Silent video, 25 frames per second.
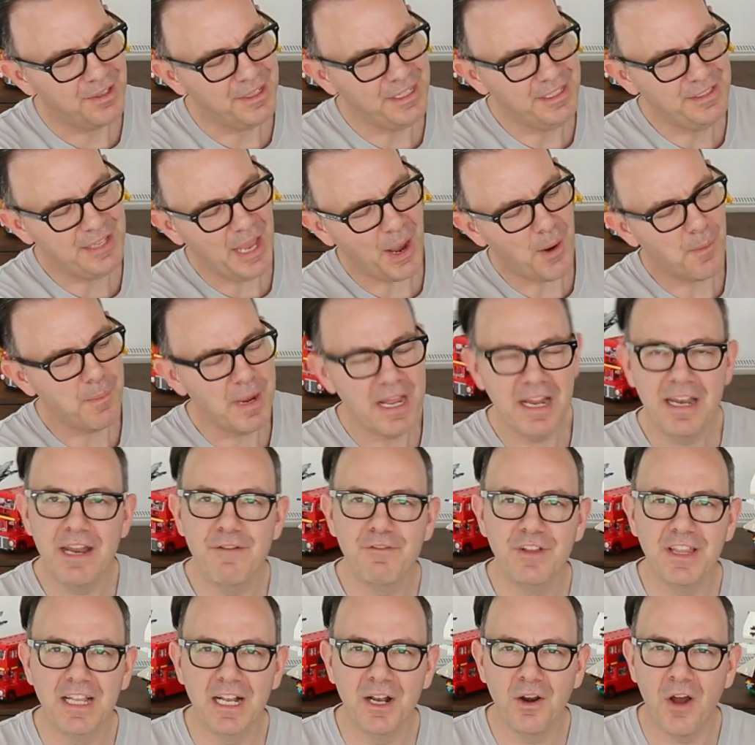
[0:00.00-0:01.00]
his helmet and
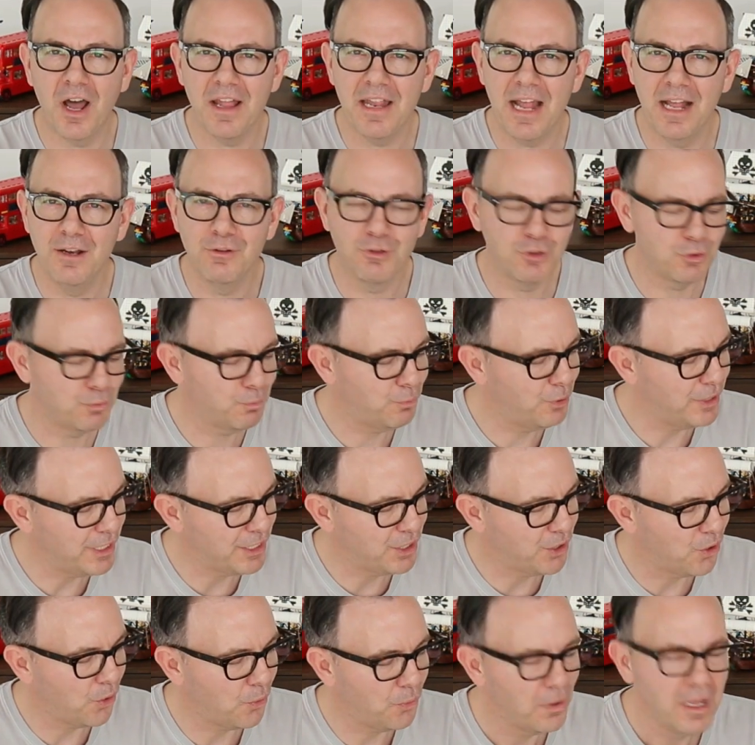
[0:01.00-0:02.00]
everything like that looks
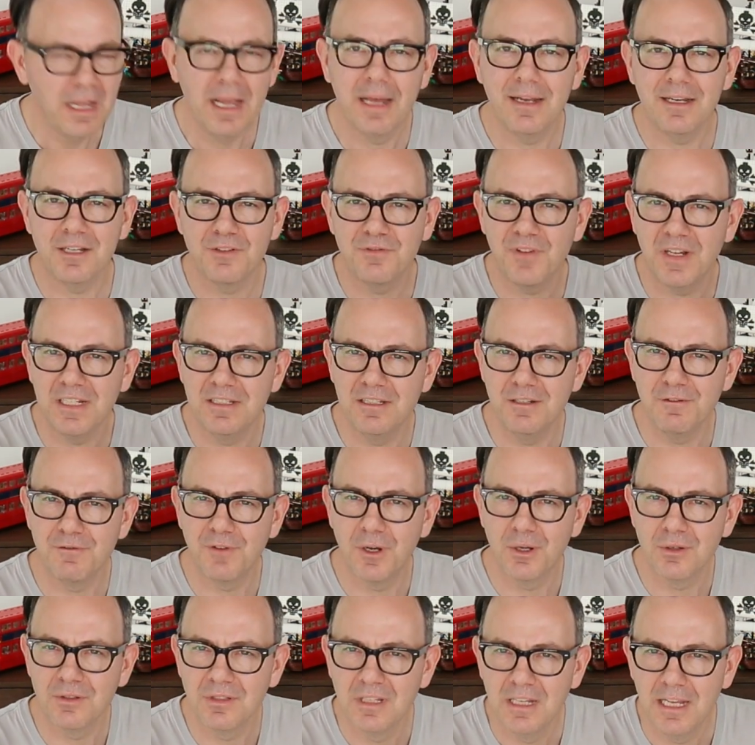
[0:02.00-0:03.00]
pretty cool. And let's face it,
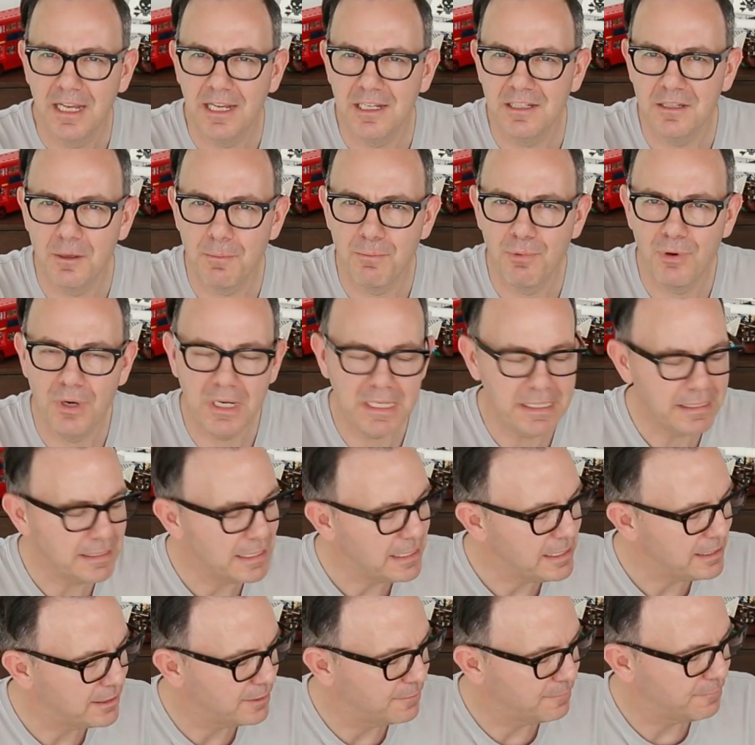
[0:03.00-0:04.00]
folks, he's a pretty
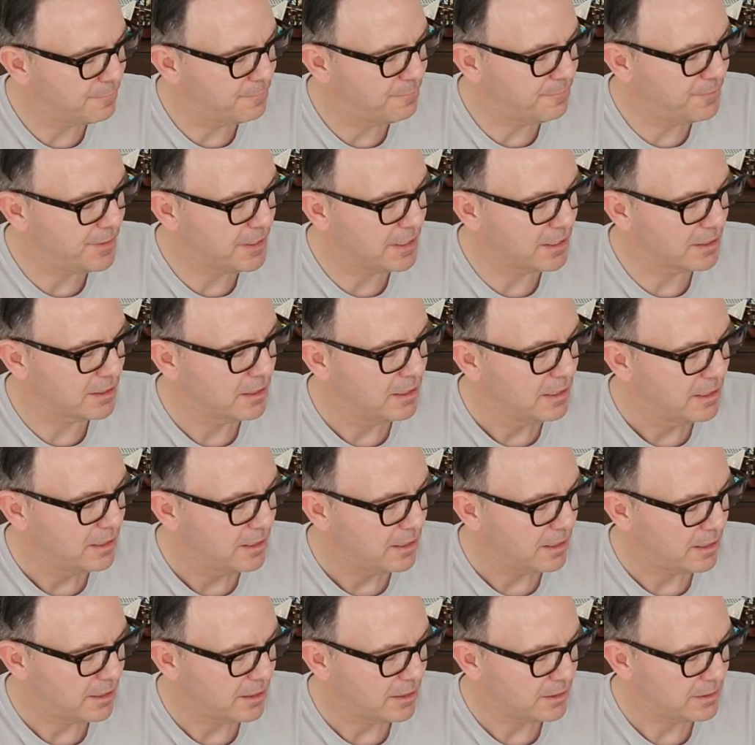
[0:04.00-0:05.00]
decent figure
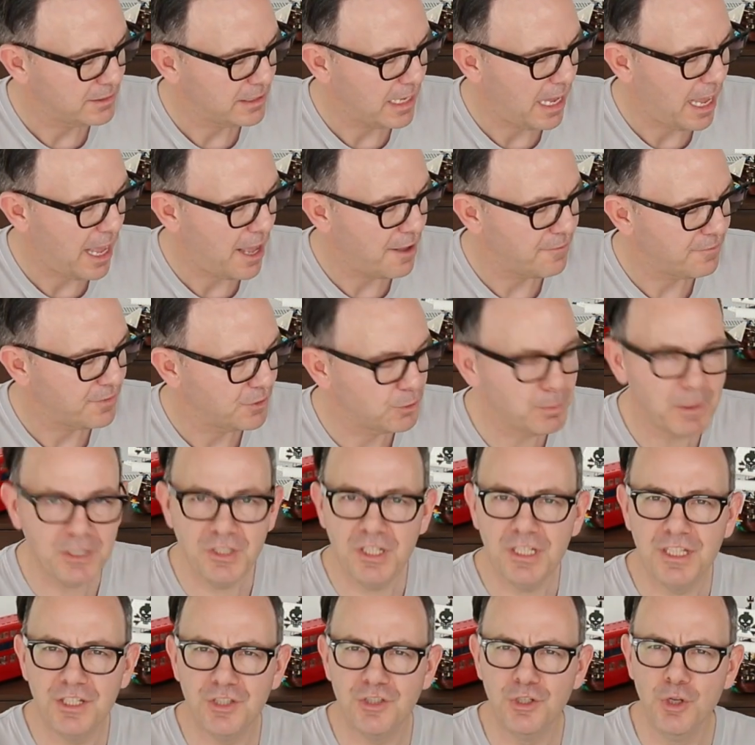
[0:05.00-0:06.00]
to have,
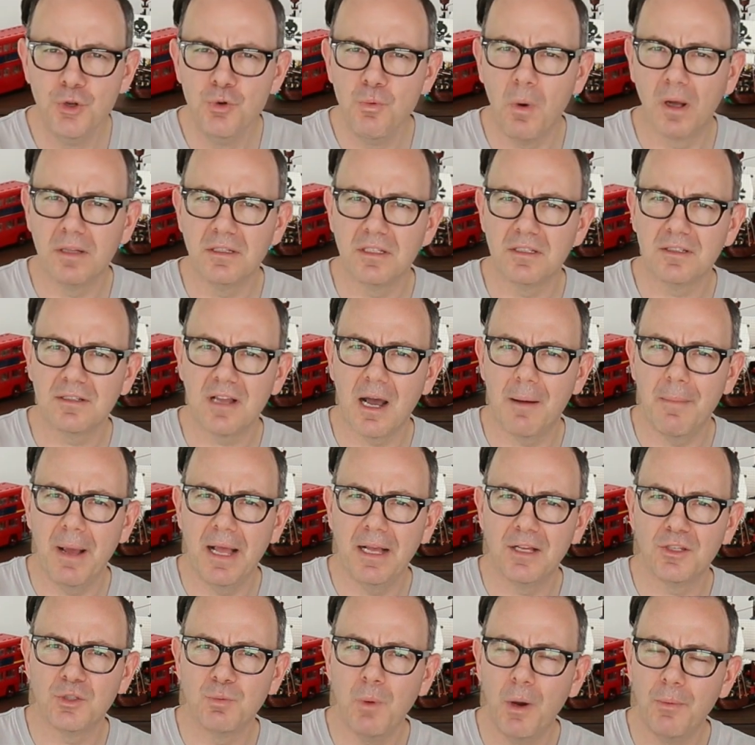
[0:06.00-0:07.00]
especially this new one that's come
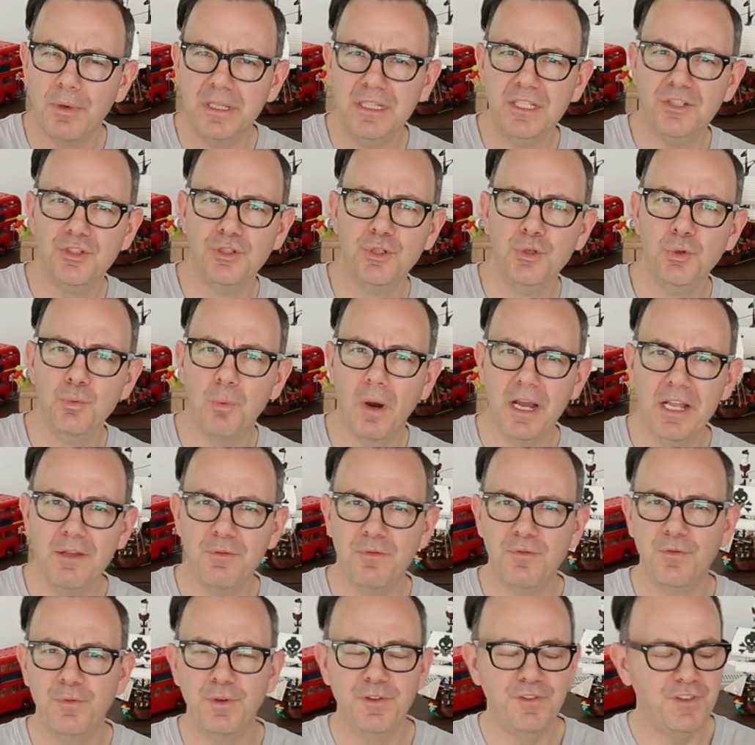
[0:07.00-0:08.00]
out as well, in this new
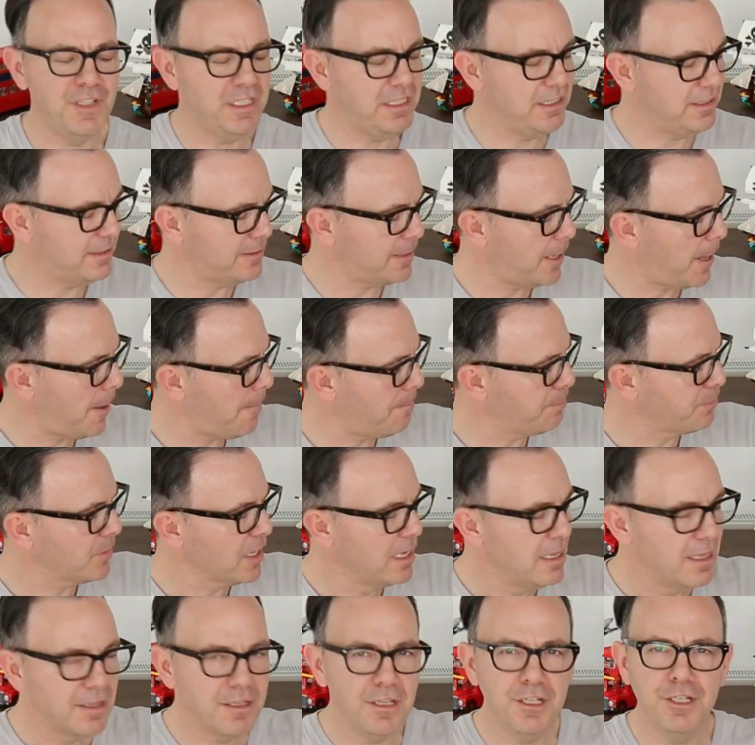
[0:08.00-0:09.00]
wave with his,
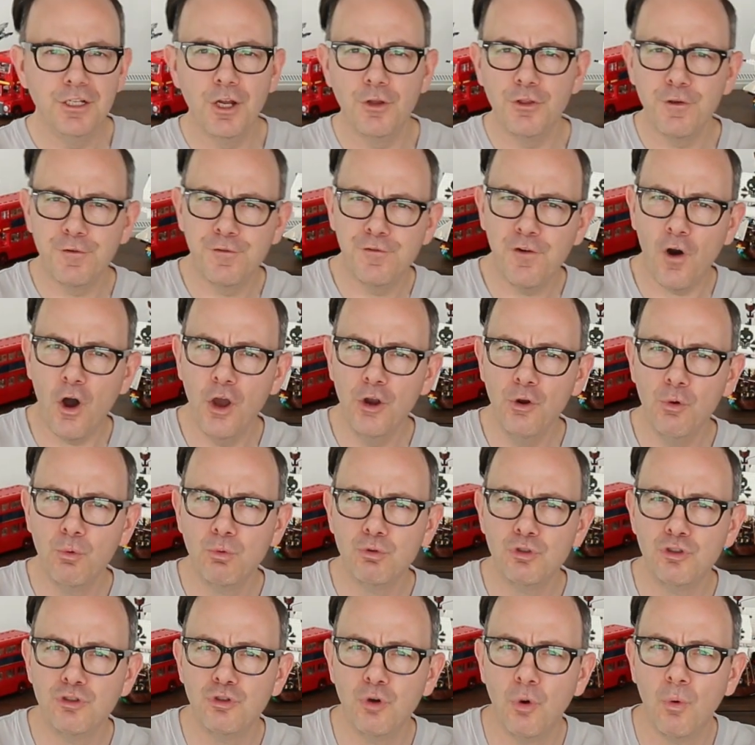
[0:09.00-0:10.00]
the
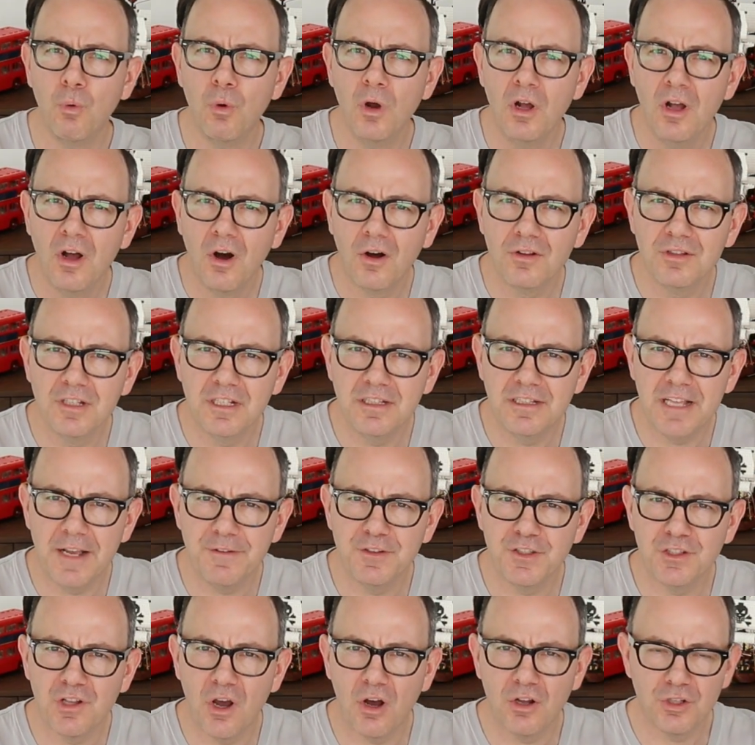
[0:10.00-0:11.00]
final duel on the
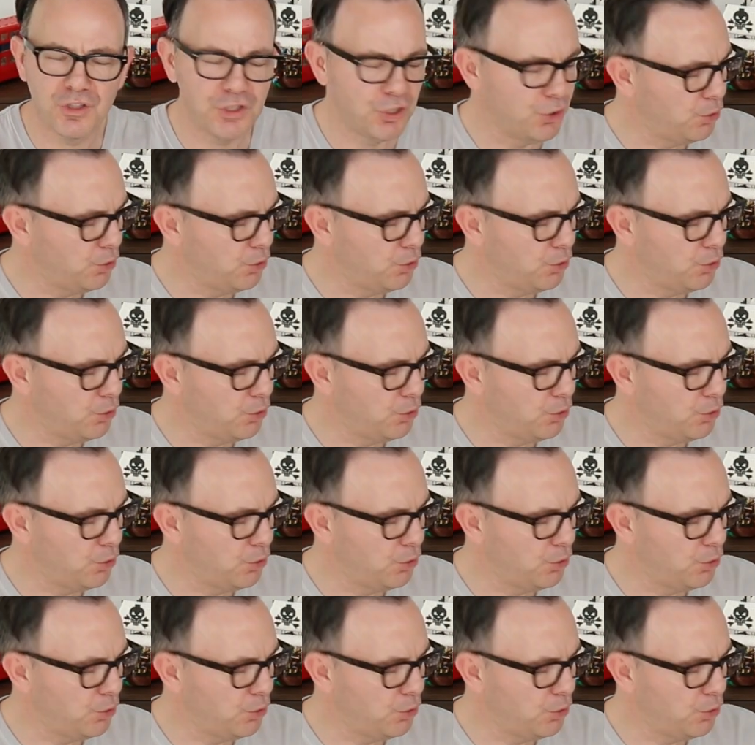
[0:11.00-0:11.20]
Death Star